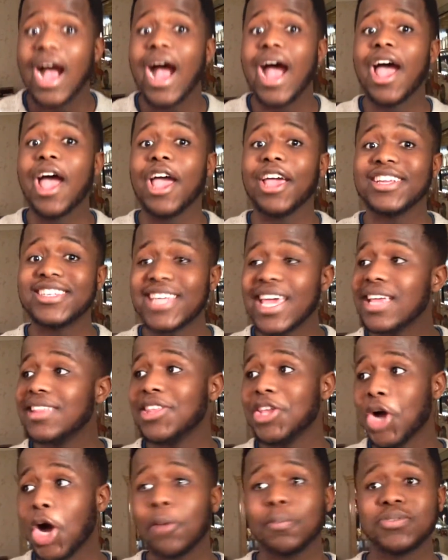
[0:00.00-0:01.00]
I
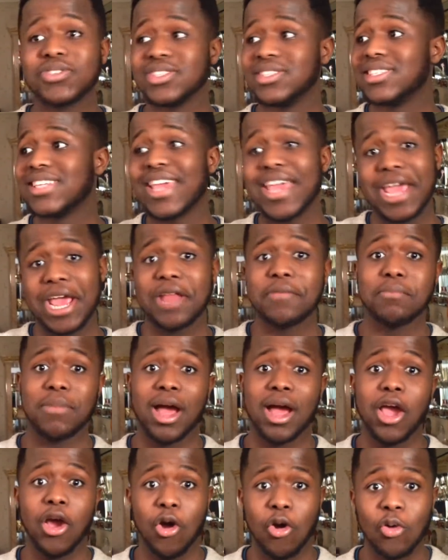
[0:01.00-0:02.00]
take the option to end
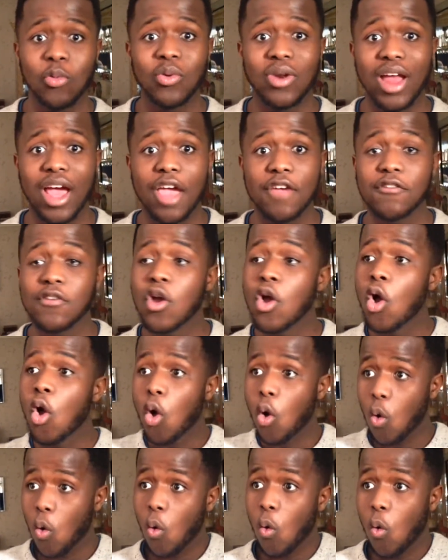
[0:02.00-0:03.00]
my own life,
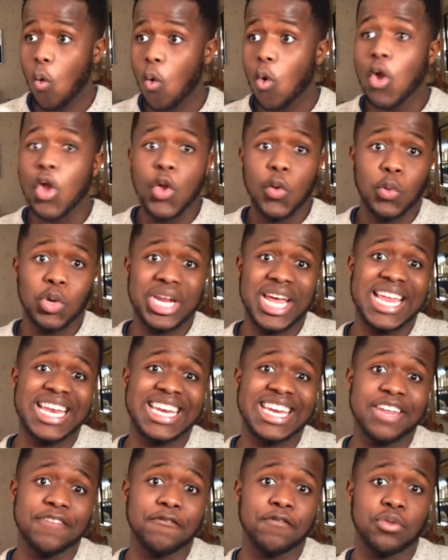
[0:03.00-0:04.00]
or would I
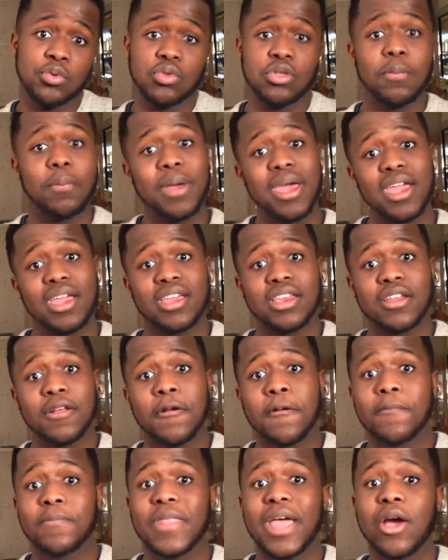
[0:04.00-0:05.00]
live through the pain?
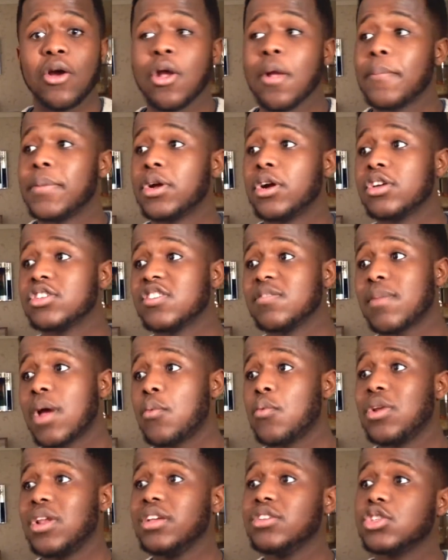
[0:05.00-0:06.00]
Now, because of my
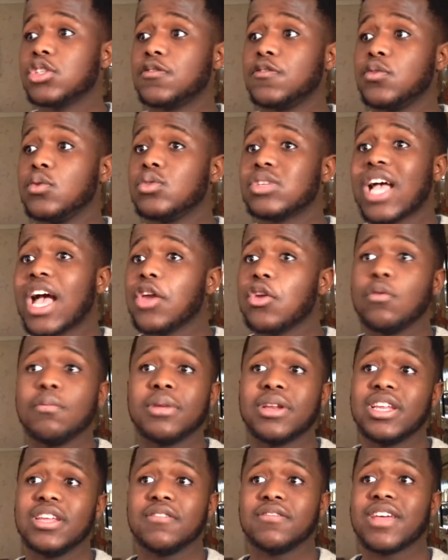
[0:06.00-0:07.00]
religious views, I don't
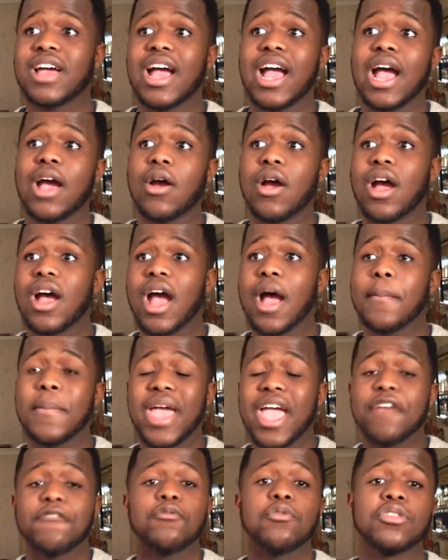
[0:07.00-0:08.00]
believe that I'm
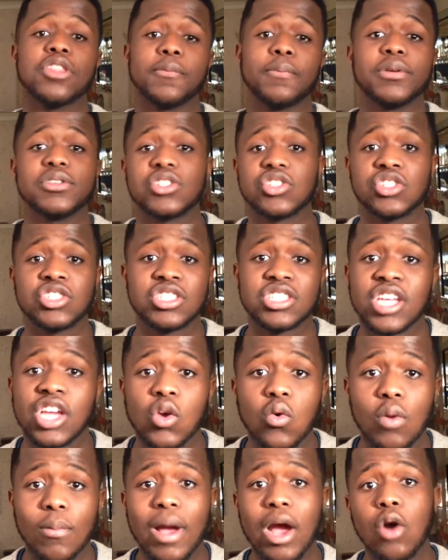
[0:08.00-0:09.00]
ever in the position to
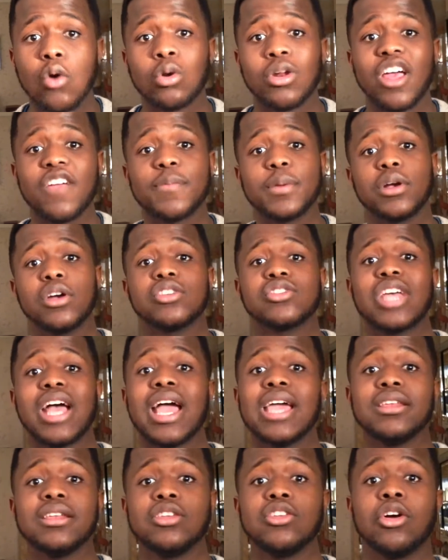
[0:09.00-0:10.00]
take away my own life, because
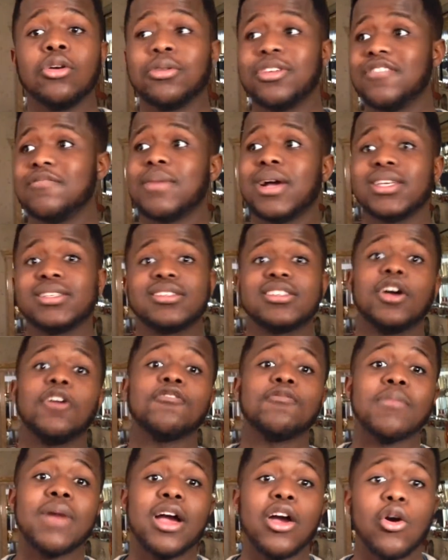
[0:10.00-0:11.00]
I did not give
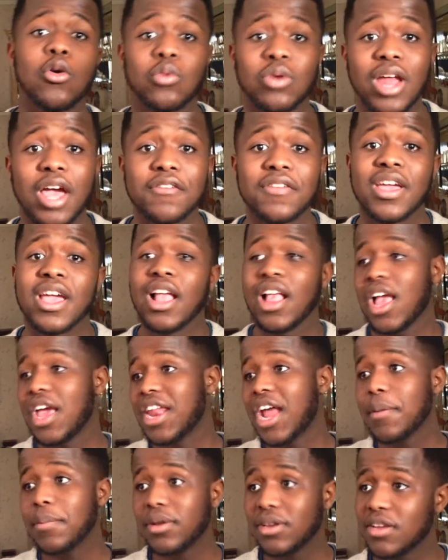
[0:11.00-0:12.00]
myself my own life.
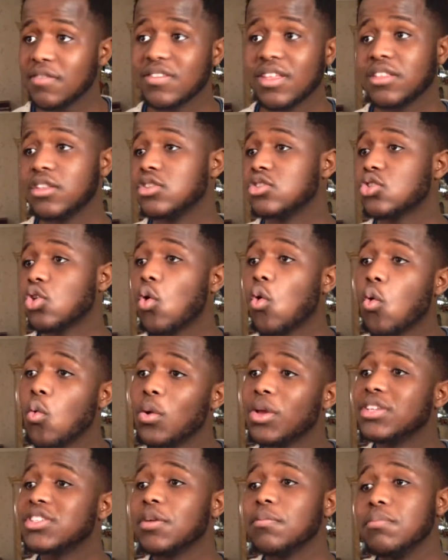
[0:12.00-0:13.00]
And I believe that there's
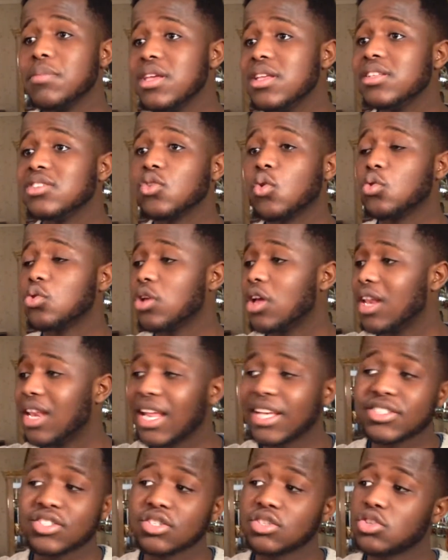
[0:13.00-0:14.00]
always a means or a
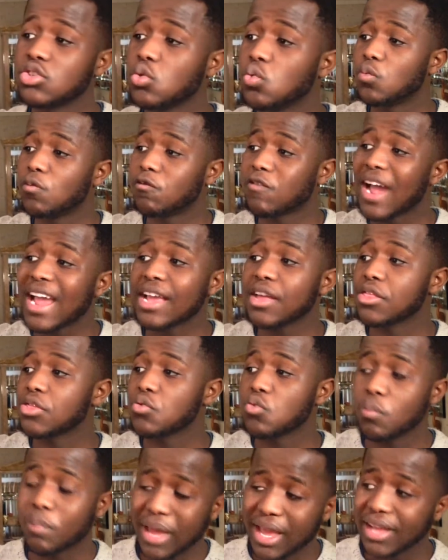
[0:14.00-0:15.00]
lesson fighting
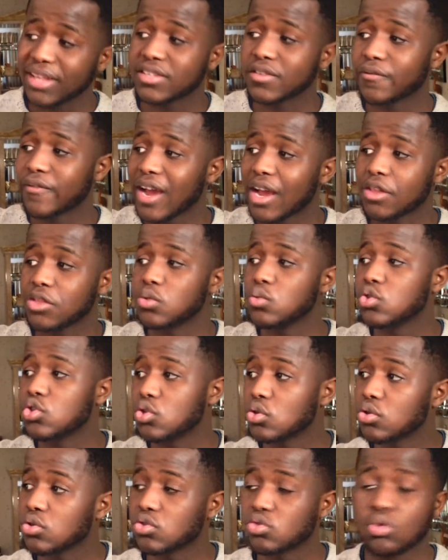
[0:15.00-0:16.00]
through pains and fighting through
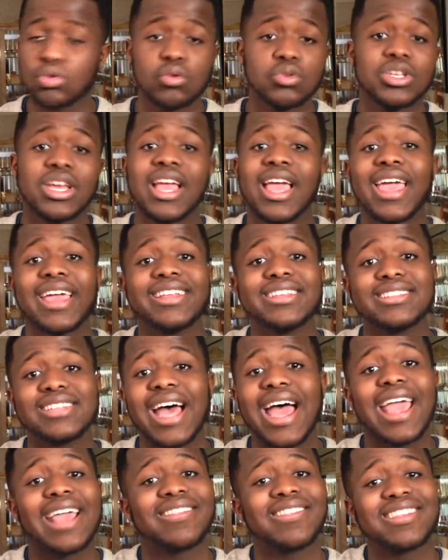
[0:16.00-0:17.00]
struggles and
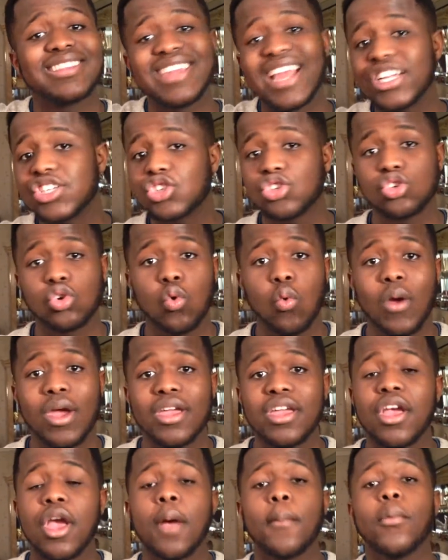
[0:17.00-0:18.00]
dying the natural
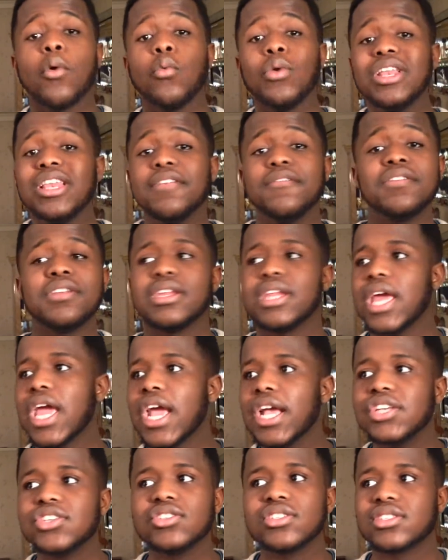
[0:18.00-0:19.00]
way. But we live in an
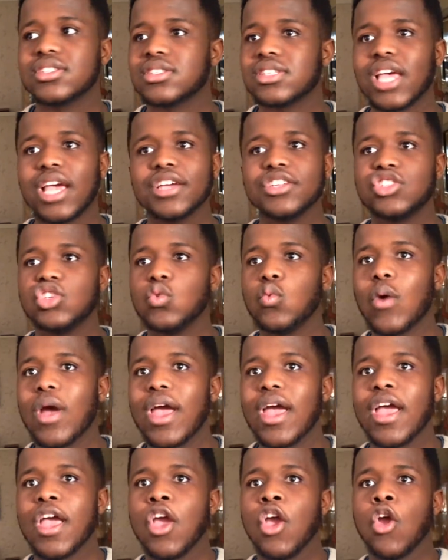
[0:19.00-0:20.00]
age and a society
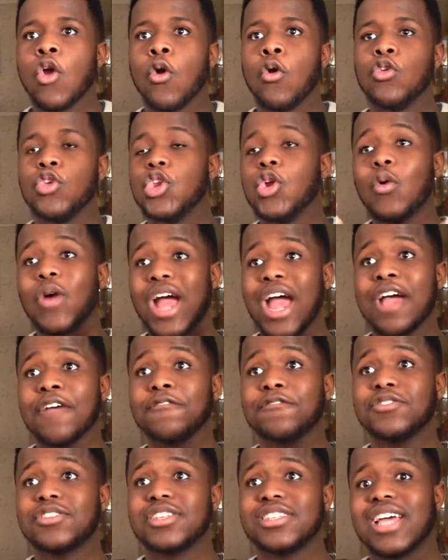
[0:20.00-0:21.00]
where you don't
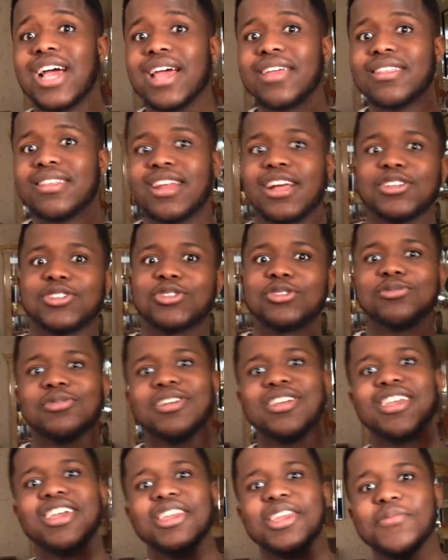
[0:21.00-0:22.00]
have to die the natural
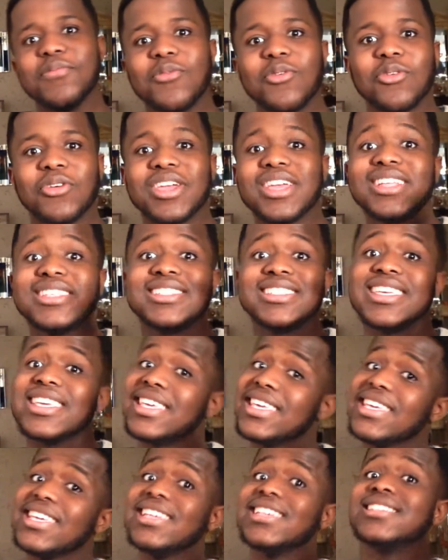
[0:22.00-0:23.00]
way anymore. It's
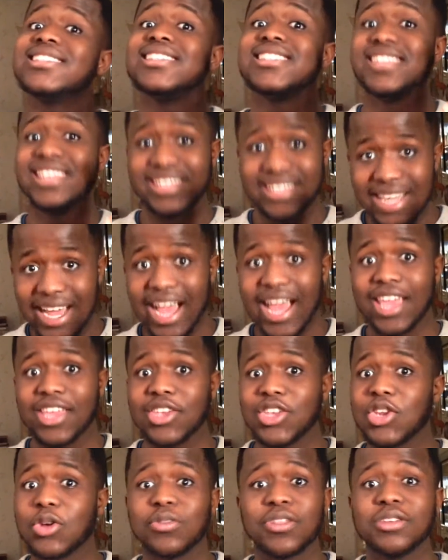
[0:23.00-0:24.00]
easy to die,
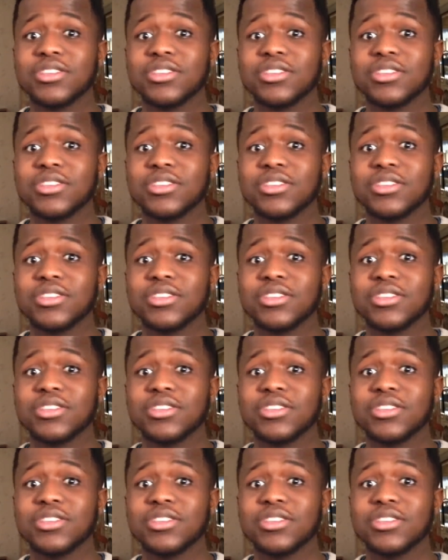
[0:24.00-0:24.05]
you know.